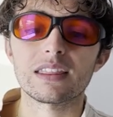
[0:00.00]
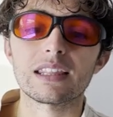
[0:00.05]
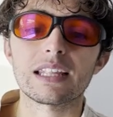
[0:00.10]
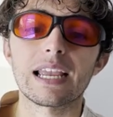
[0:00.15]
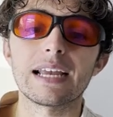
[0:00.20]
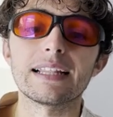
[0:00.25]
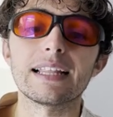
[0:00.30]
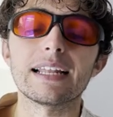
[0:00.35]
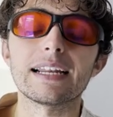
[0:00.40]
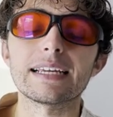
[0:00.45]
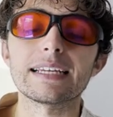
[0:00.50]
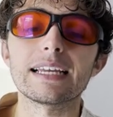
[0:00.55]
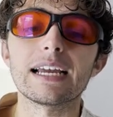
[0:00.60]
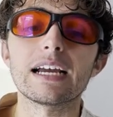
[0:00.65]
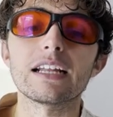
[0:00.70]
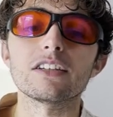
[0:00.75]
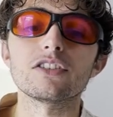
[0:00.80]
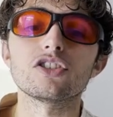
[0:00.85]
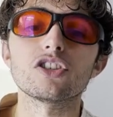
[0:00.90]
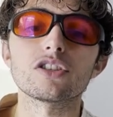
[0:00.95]
And then
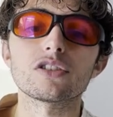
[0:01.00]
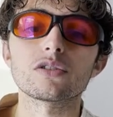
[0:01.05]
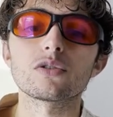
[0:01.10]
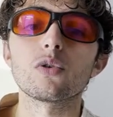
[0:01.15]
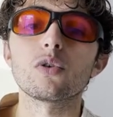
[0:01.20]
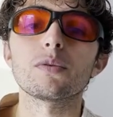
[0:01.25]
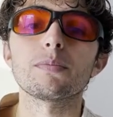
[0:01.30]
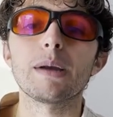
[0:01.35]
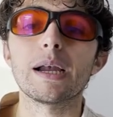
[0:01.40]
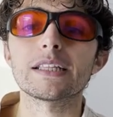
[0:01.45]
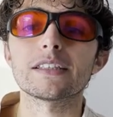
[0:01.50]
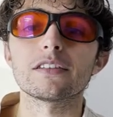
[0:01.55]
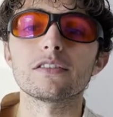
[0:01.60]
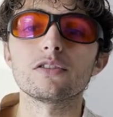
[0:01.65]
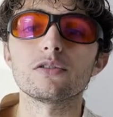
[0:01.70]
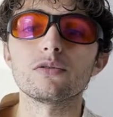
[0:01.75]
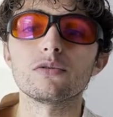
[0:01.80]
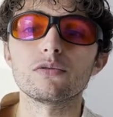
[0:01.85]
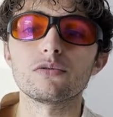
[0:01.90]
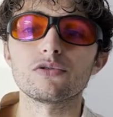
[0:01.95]
again, just going back to
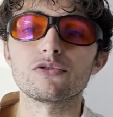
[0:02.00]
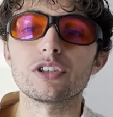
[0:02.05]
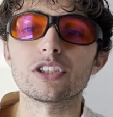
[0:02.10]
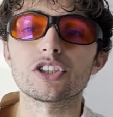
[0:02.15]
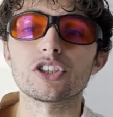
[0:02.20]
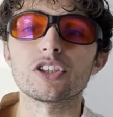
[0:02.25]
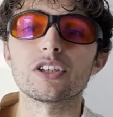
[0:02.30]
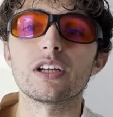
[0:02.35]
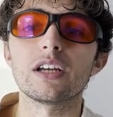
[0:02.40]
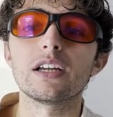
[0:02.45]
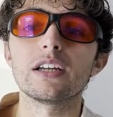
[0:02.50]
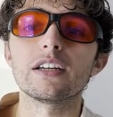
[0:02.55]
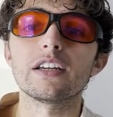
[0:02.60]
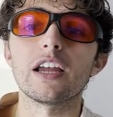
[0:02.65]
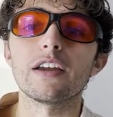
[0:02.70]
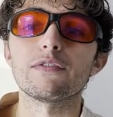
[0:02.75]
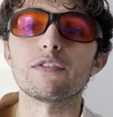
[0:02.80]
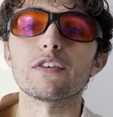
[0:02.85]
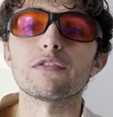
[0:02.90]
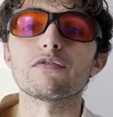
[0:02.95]
the nutrition,
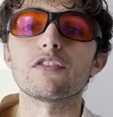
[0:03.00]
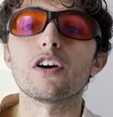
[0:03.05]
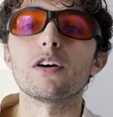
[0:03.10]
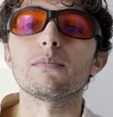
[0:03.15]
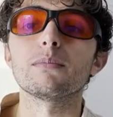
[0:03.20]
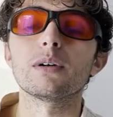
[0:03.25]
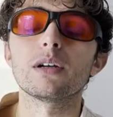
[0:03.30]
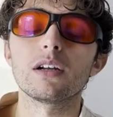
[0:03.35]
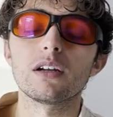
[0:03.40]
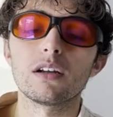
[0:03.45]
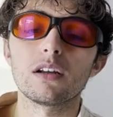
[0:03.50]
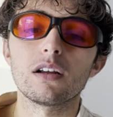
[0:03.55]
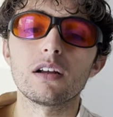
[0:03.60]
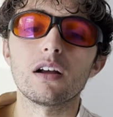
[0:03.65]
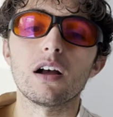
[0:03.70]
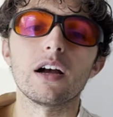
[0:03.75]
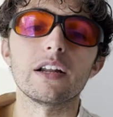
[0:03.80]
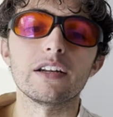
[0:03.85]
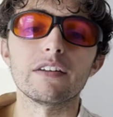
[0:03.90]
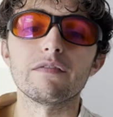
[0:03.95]
if you're from
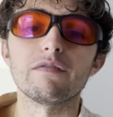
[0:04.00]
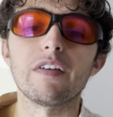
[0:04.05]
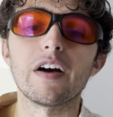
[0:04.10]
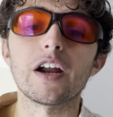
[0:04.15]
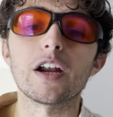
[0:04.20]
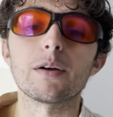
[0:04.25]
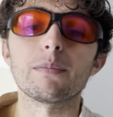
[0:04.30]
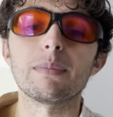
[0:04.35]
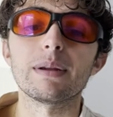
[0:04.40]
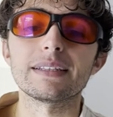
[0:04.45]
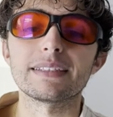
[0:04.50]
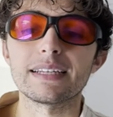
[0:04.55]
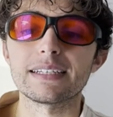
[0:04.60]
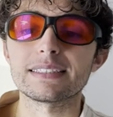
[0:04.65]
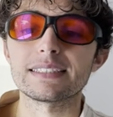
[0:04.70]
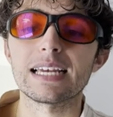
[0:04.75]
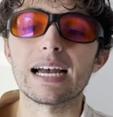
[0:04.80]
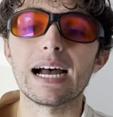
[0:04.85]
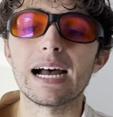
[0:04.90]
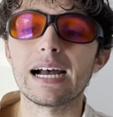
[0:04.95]
an environment
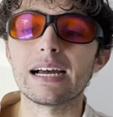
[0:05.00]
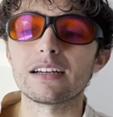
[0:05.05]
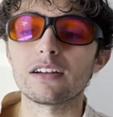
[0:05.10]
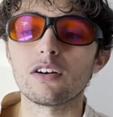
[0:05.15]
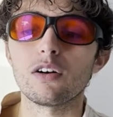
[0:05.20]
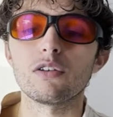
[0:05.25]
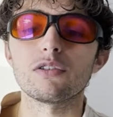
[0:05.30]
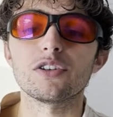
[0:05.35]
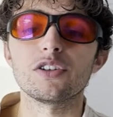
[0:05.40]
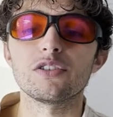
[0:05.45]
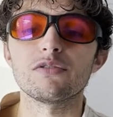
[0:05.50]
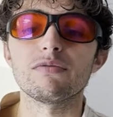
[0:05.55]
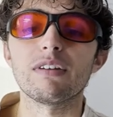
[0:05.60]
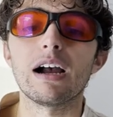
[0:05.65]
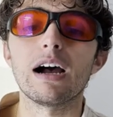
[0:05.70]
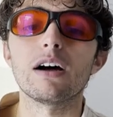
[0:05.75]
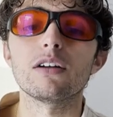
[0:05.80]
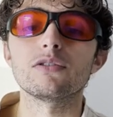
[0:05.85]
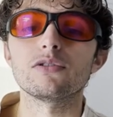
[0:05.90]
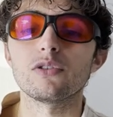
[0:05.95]
that's hot all year
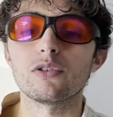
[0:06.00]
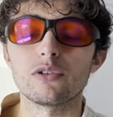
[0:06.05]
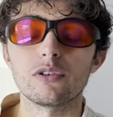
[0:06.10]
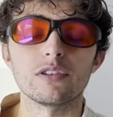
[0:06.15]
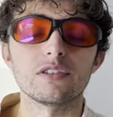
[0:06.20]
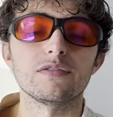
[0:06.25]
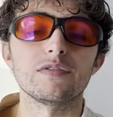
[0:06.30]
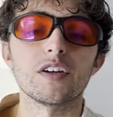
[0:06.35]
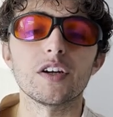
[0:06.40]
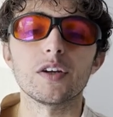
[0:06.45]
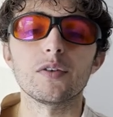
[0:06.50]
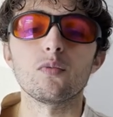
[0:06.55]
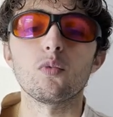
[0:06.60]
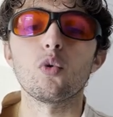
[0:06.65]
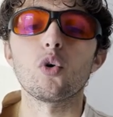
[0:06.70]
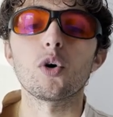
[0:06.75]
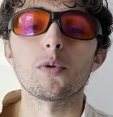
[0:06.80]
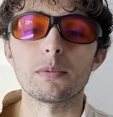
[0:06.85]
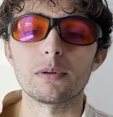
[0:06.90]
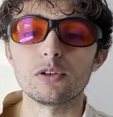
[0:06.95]
round, or it's very
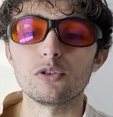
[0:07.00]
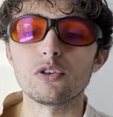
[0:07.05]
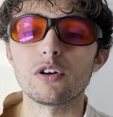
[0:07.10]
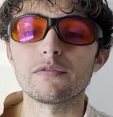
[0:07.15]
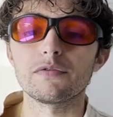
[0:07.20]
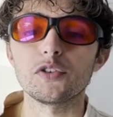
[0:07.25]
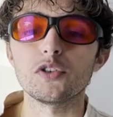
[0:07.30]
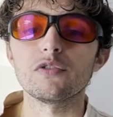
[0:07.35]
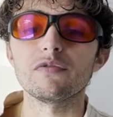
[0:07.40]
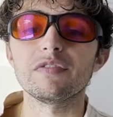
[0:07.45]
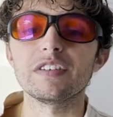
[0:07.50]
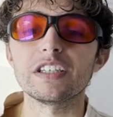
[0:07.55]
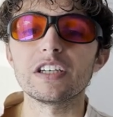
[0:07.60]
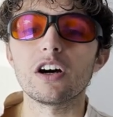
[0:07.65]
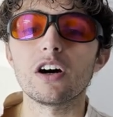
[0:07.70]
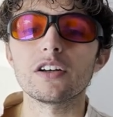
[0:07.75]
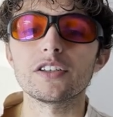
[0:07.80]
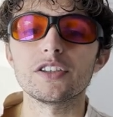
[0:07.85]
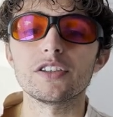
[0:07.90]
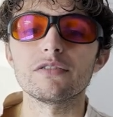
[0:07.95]
warm and you have UV
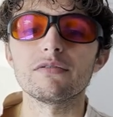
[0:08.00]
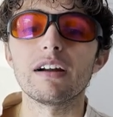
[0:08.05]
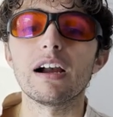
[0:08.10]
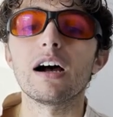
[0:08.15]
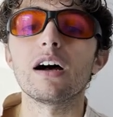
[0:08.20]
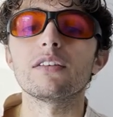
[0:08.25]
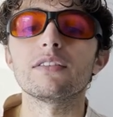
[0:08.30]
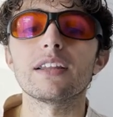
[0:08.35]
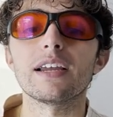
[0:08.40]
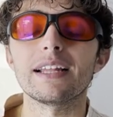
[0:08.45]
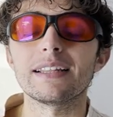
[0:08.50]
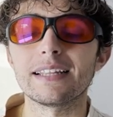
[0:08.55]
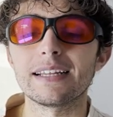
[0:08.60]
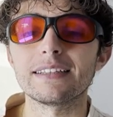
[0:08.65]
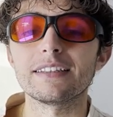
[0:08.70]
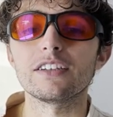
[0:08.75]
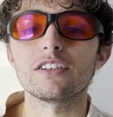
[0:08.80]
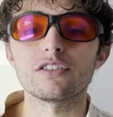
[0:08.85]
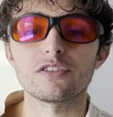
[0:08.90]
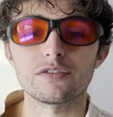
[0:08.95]
all year round, and
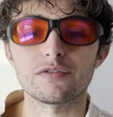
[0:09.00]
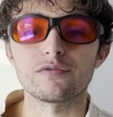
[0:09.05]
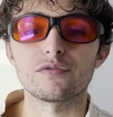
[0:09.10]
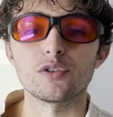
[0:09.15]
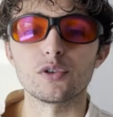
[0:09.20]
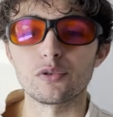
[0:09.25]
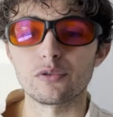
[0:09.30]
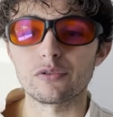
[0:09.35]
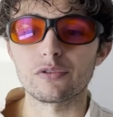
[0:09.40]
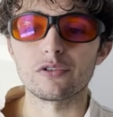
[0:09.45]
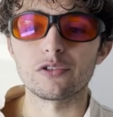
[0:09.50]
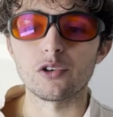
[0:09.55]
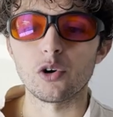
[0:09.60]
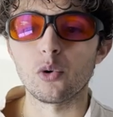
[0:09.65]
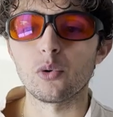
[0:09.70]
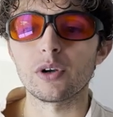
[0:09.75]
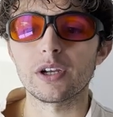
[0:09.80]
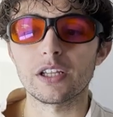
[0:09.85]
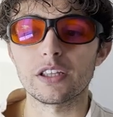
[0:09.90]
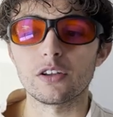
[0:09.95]
then there's fruit
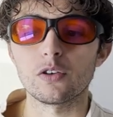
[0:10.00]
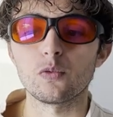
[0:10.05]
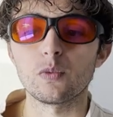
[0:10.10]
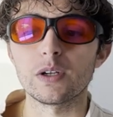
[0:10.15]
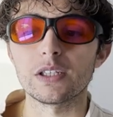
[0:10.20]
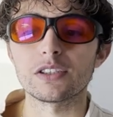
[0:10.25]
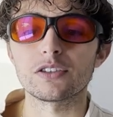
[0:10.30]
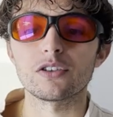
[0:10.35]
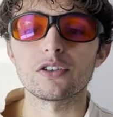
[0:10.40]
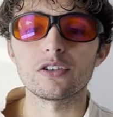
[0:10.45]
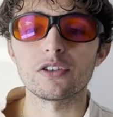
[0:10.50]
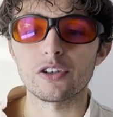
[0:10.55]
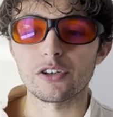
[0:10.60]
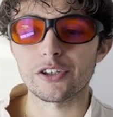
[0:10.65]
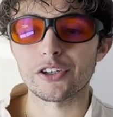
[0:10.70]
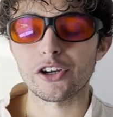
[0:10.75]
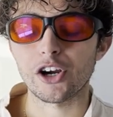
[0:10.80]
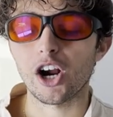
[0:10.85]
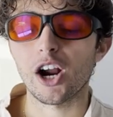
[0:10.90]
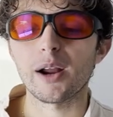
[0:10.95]
growing in the winter or
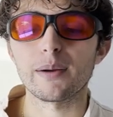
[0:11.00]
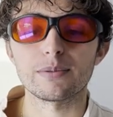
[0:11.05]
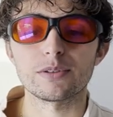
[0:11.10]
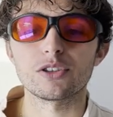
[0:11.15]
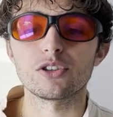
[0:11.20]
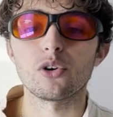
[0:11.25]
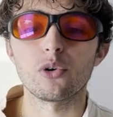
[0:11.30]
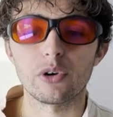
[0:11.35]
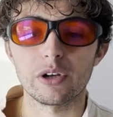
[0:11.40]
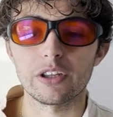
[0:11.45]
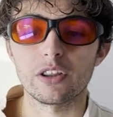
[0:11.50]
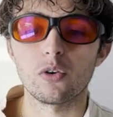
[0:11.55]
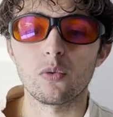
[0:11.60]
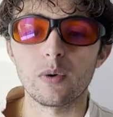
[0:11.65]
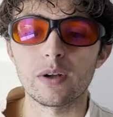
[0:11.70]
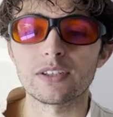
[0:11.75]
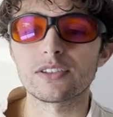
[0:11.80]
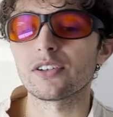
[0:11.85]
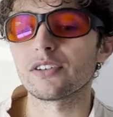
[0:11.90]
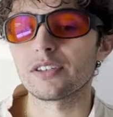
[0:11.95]
carbs growing in the
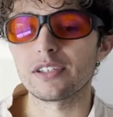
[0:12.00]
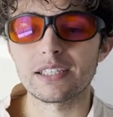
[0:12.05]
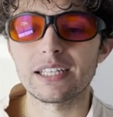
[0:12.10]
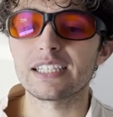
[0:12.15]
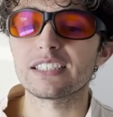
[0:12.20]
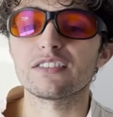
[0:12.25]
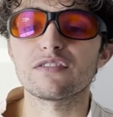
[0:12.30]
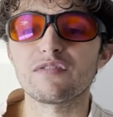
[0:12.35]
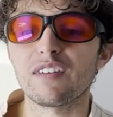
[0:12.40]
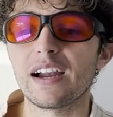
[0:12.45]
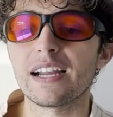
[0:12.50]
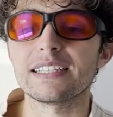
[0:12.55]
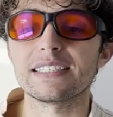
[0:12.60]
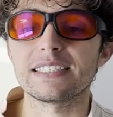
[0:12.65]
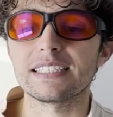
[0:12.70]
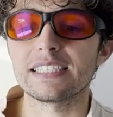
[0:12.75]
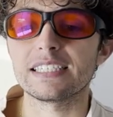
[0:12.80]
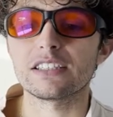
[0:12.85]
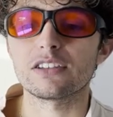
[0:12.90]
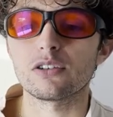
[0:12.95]
winter, then that's fine to
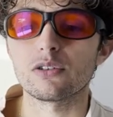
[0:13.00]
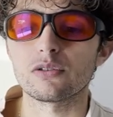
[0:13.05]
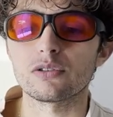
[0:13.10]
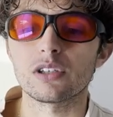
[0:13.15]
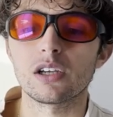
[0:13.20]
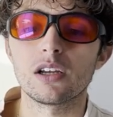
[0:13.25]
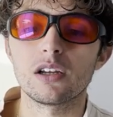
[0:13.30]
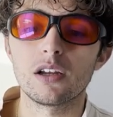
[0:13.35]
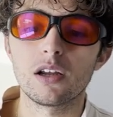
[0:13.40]
eat those.